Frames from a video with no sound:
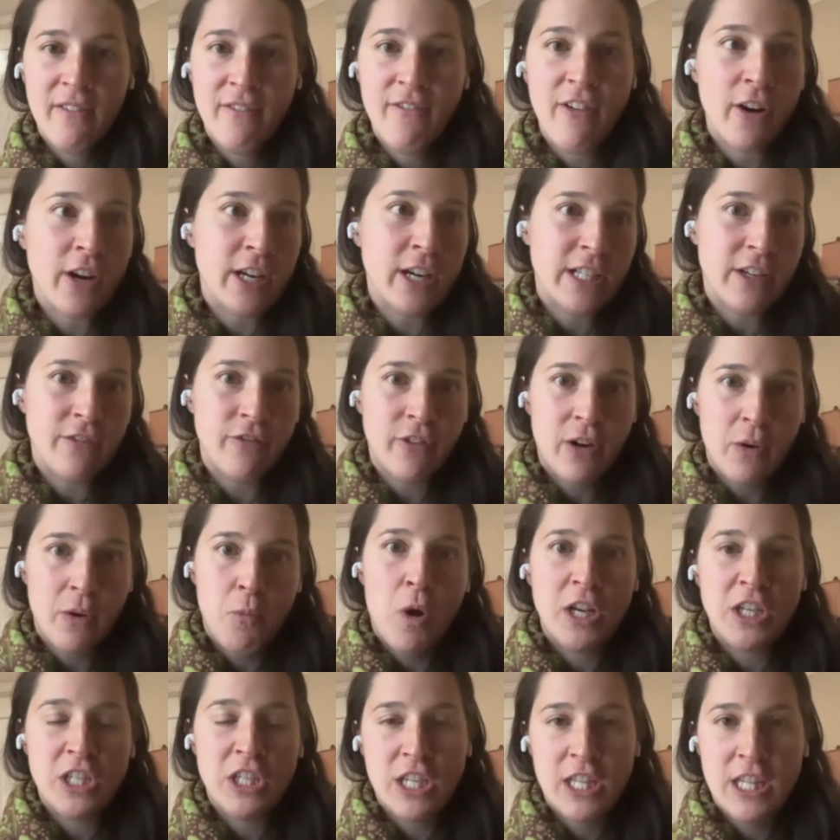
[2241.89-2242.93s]
very different
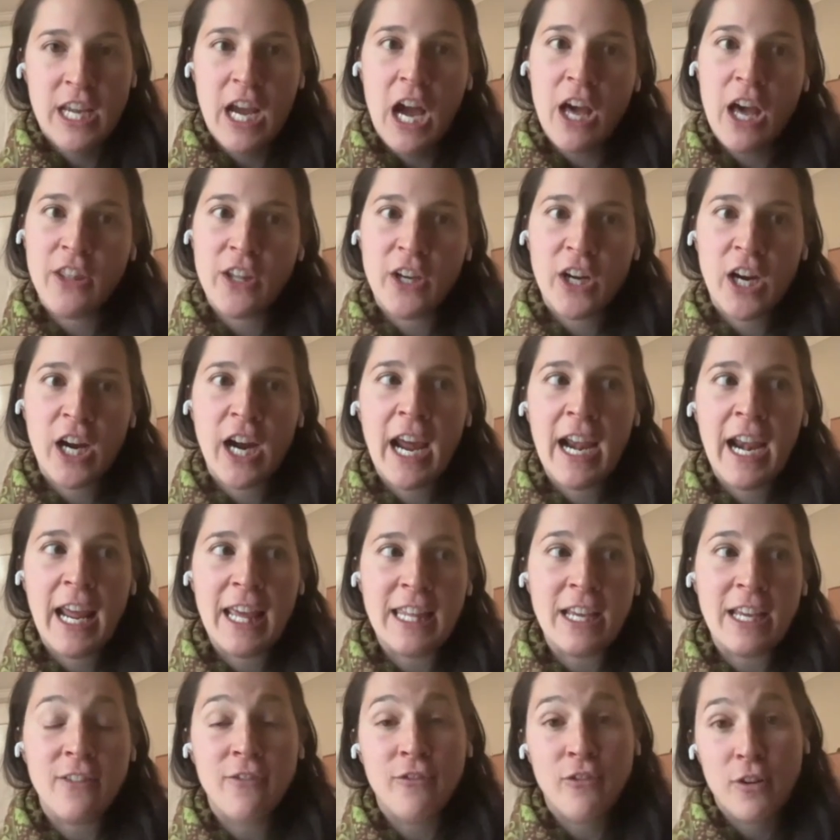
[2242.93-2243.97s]
one to the other and
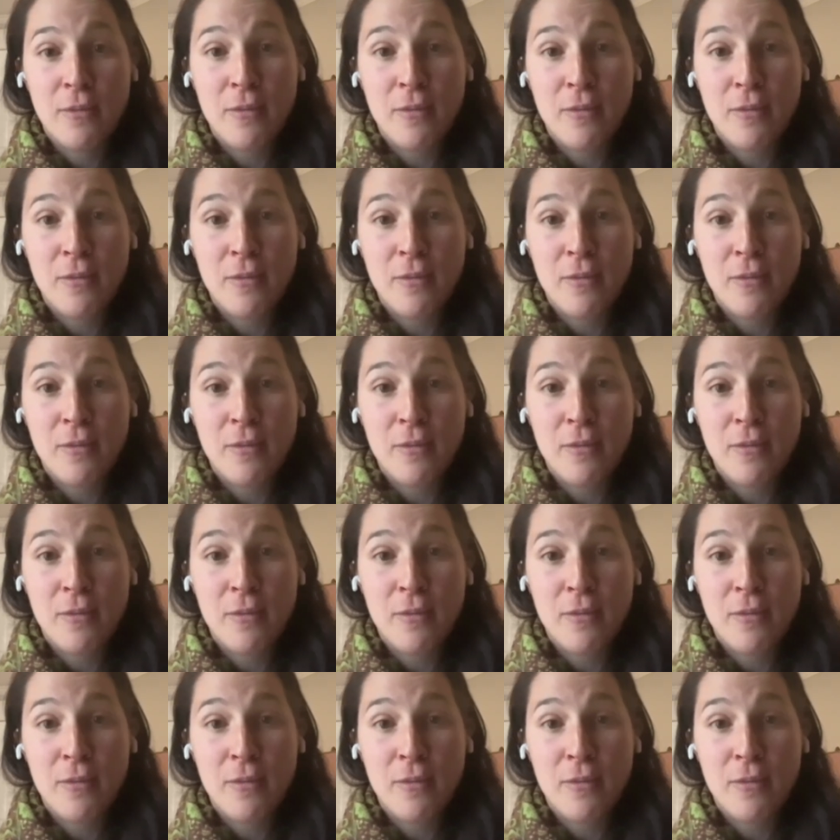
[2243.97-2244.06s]
i think